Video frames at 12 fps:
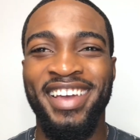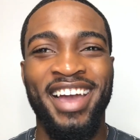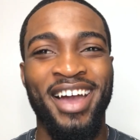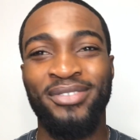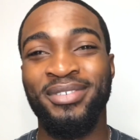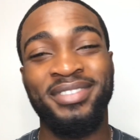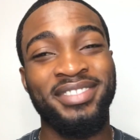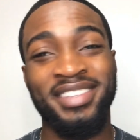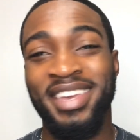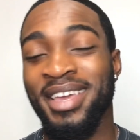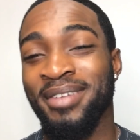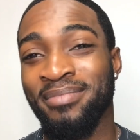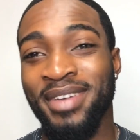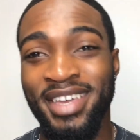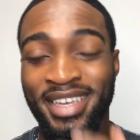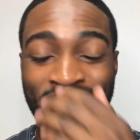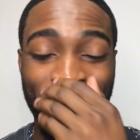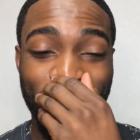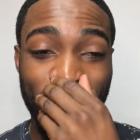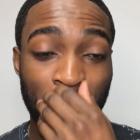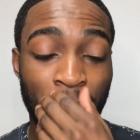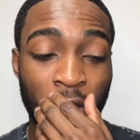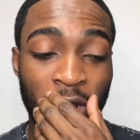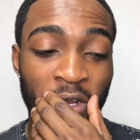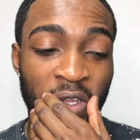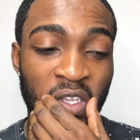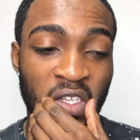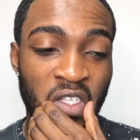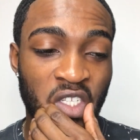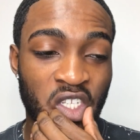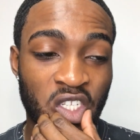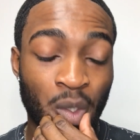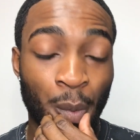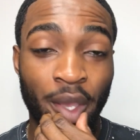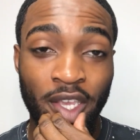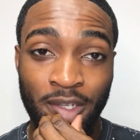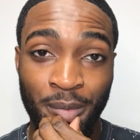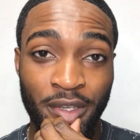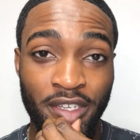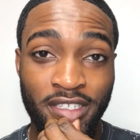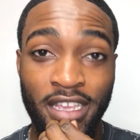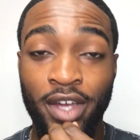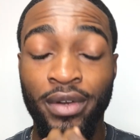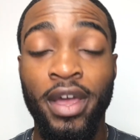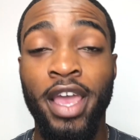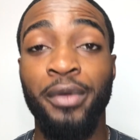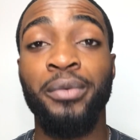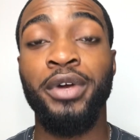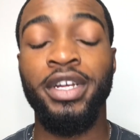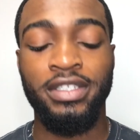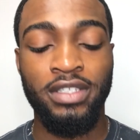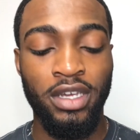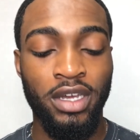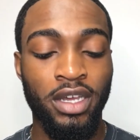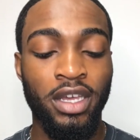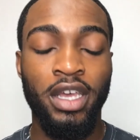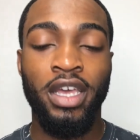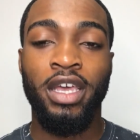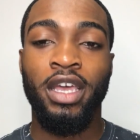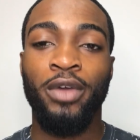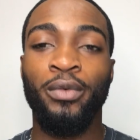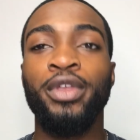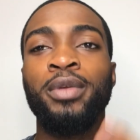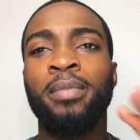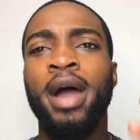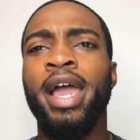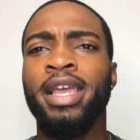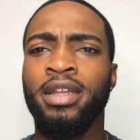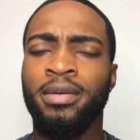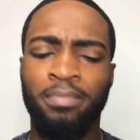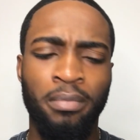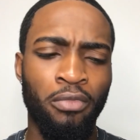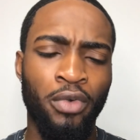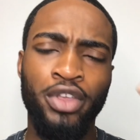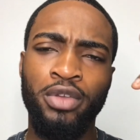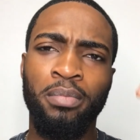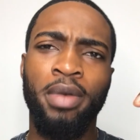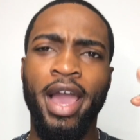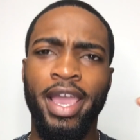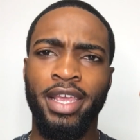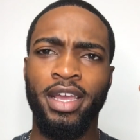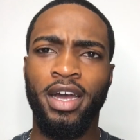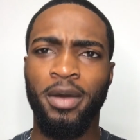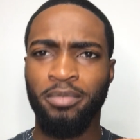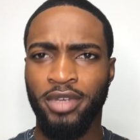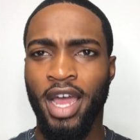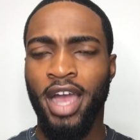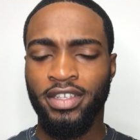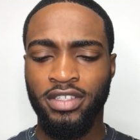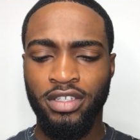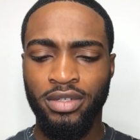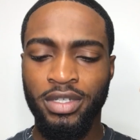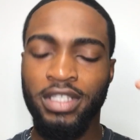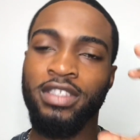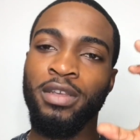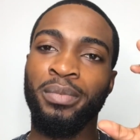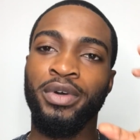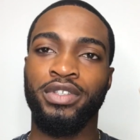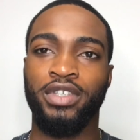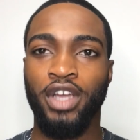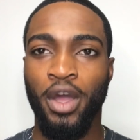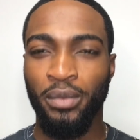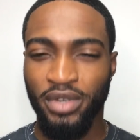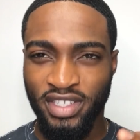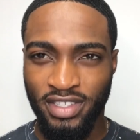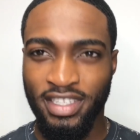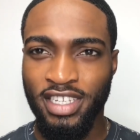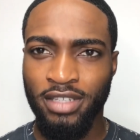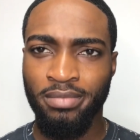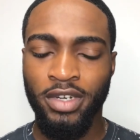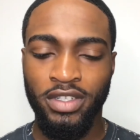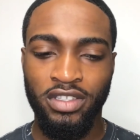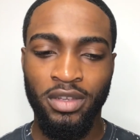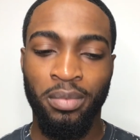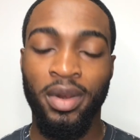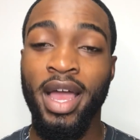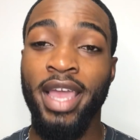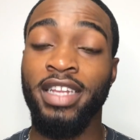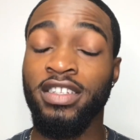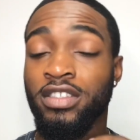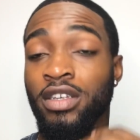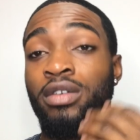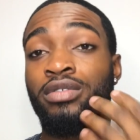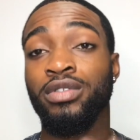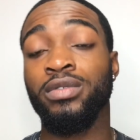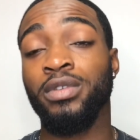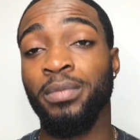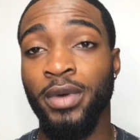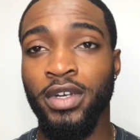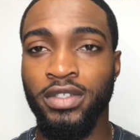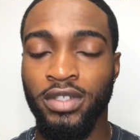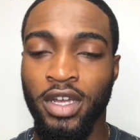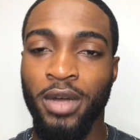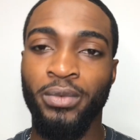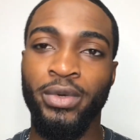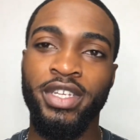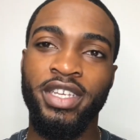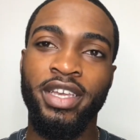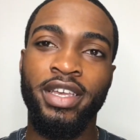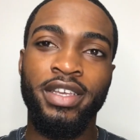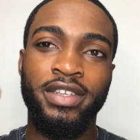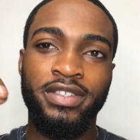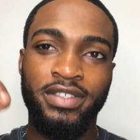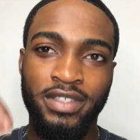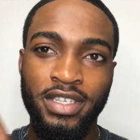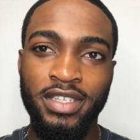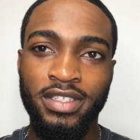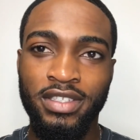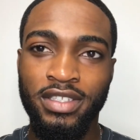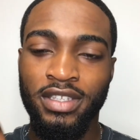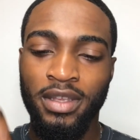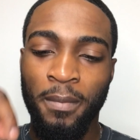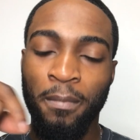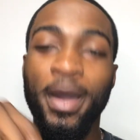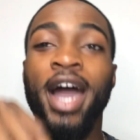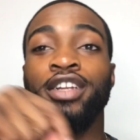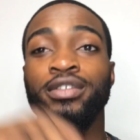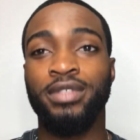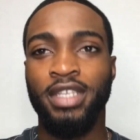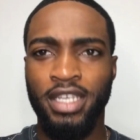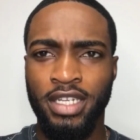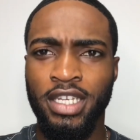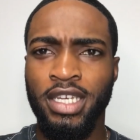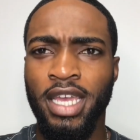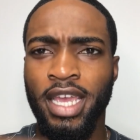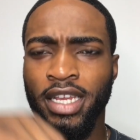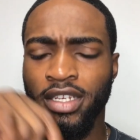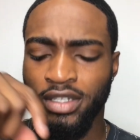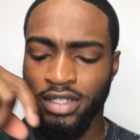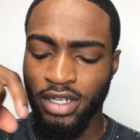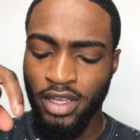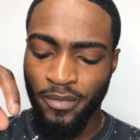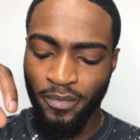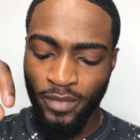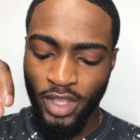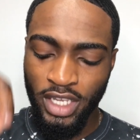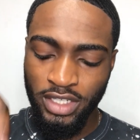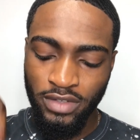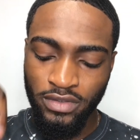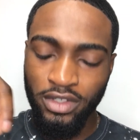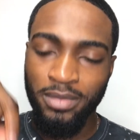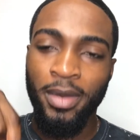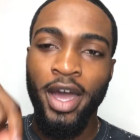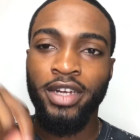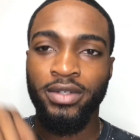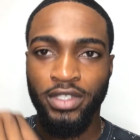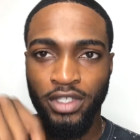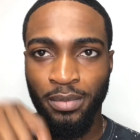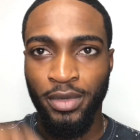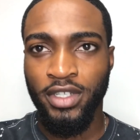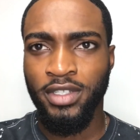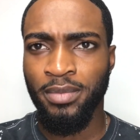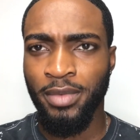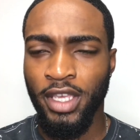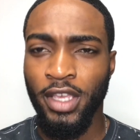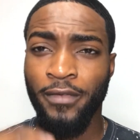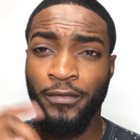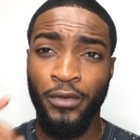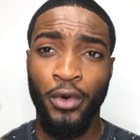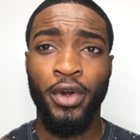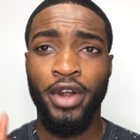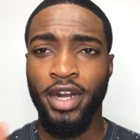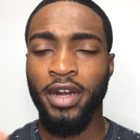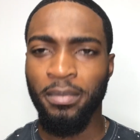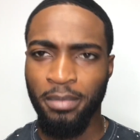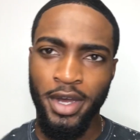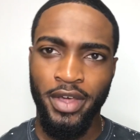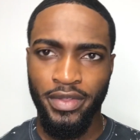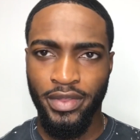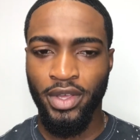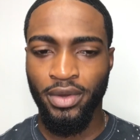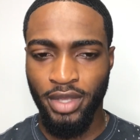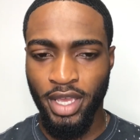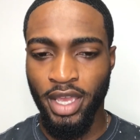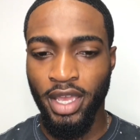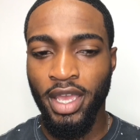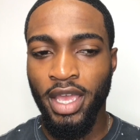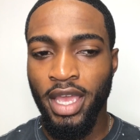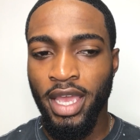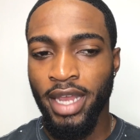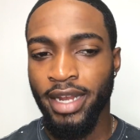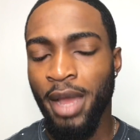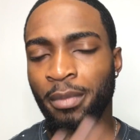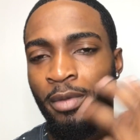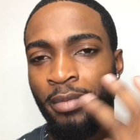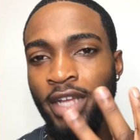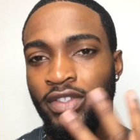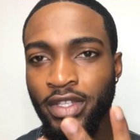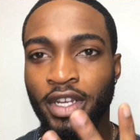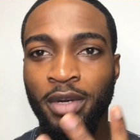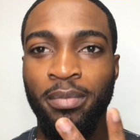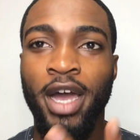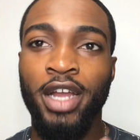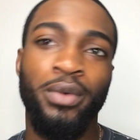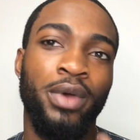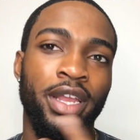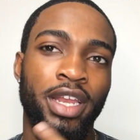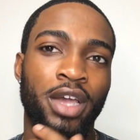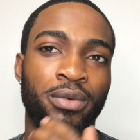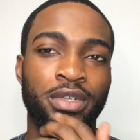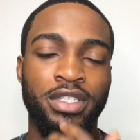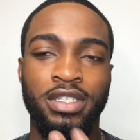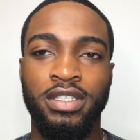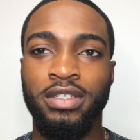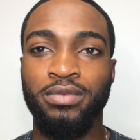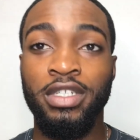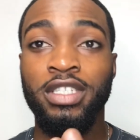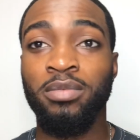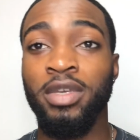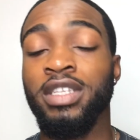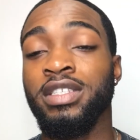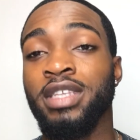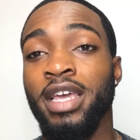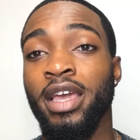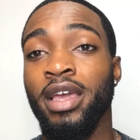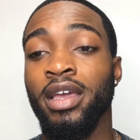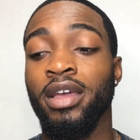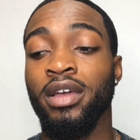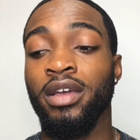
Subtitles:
I would say, man, that product is just amazing because I don't know how it works. When you buy Minoxidil, it's supposed to come with a 6-month supply, and it's also supposed to come with 6 bottles in it, and each of those bottles is supposed to be for a month. Okay, and I'm on my 3rd bottle right now, which means that,